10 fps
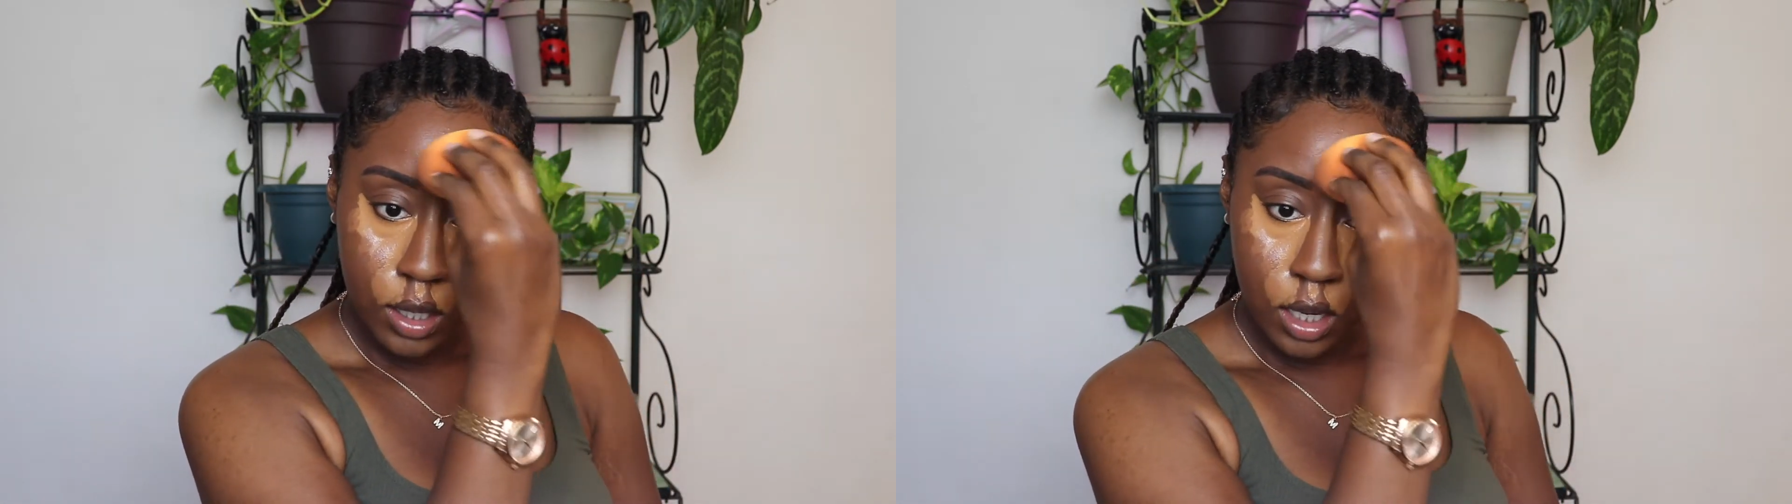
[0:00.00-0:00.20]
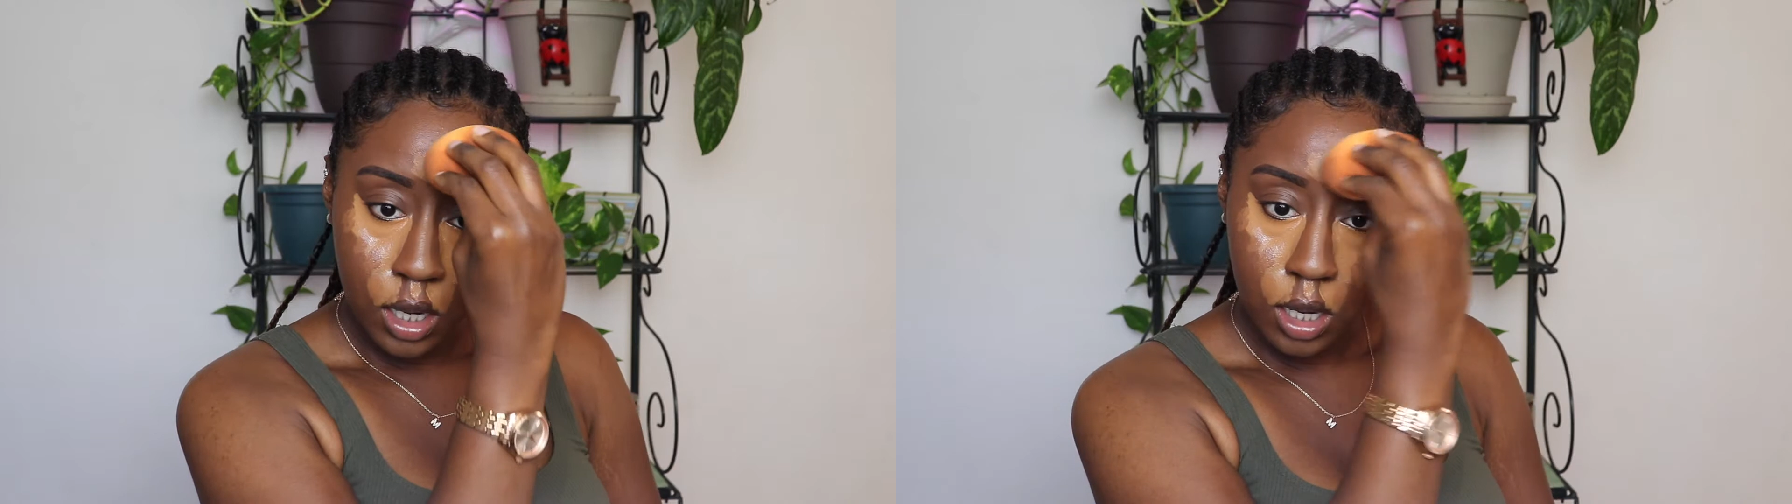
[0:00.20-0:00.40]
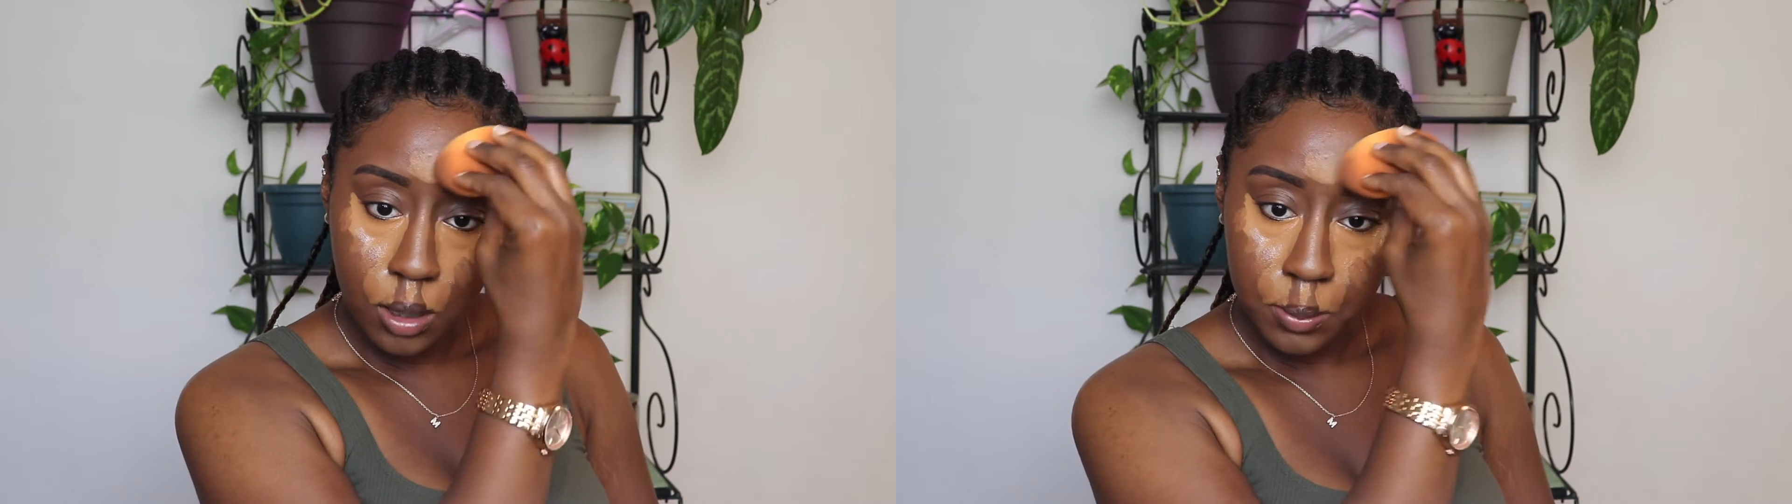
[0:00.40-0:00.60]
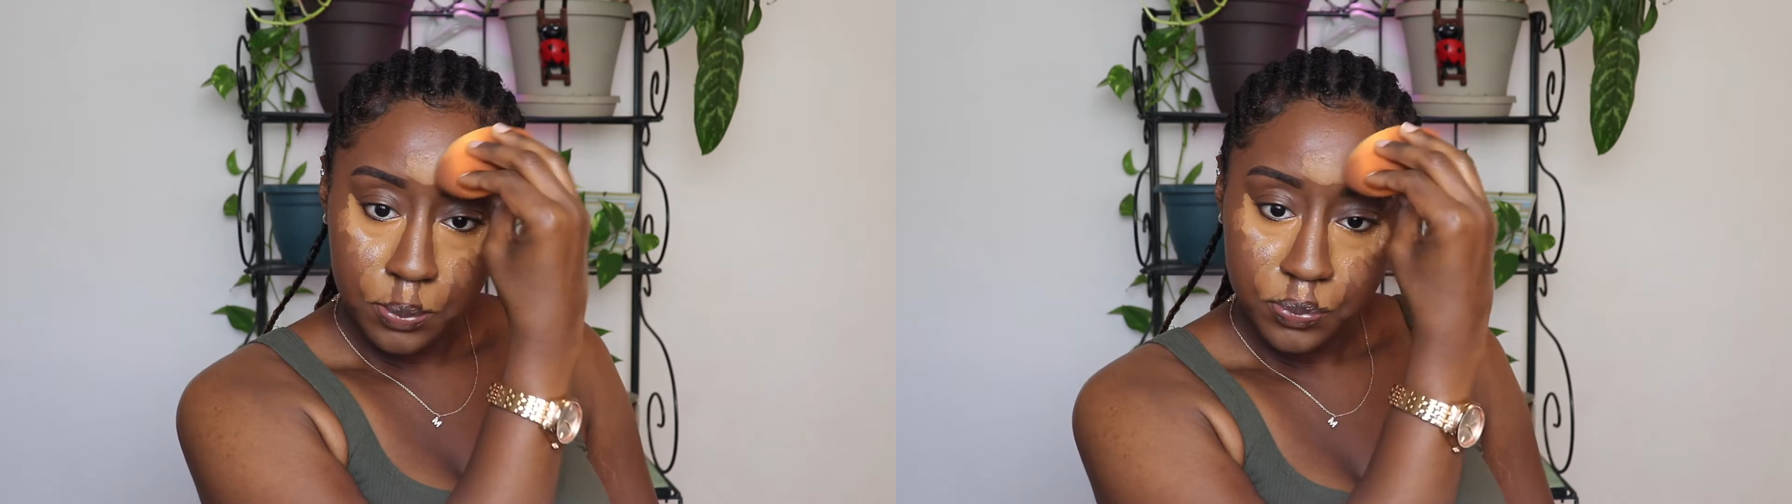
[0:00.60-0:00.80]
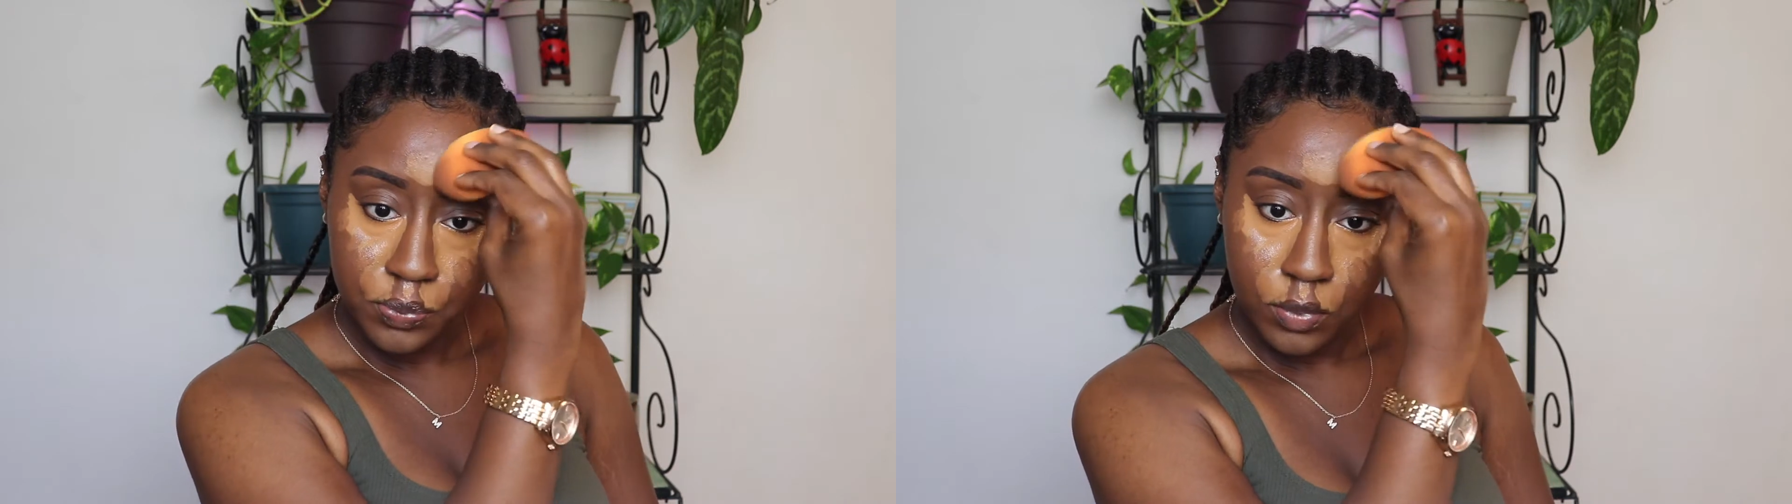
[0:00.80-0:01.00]

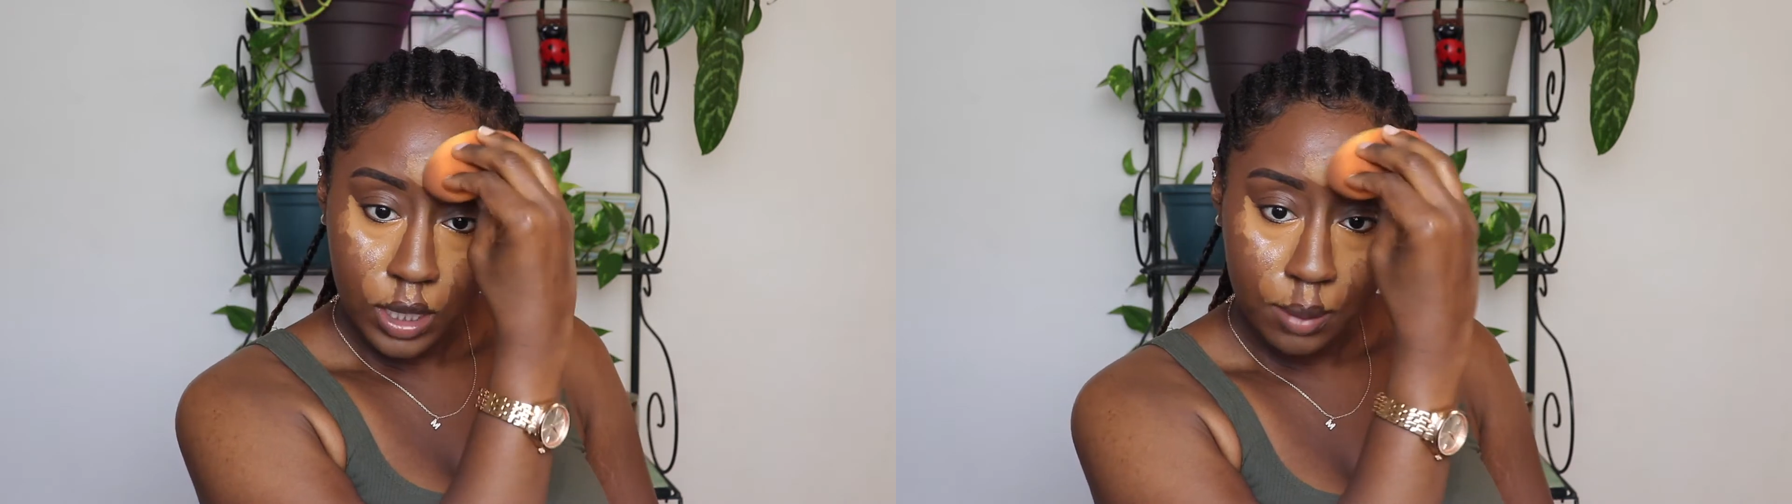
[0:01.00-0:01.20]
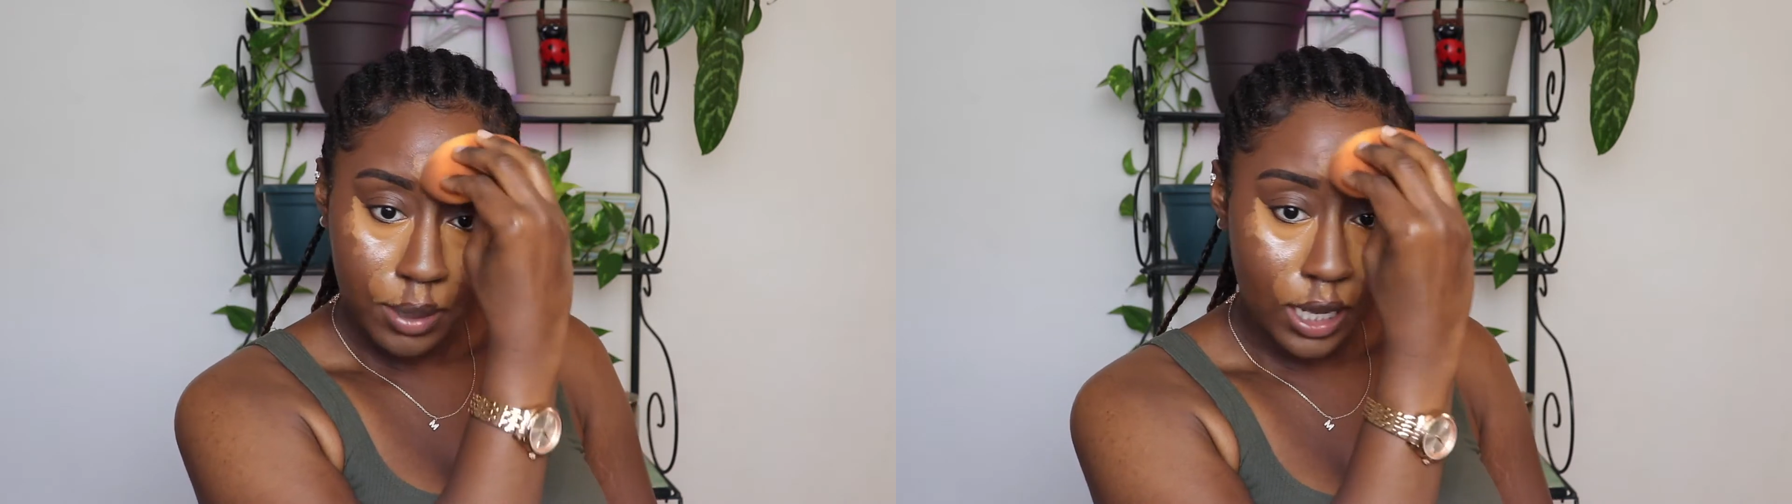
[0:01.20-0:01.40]
But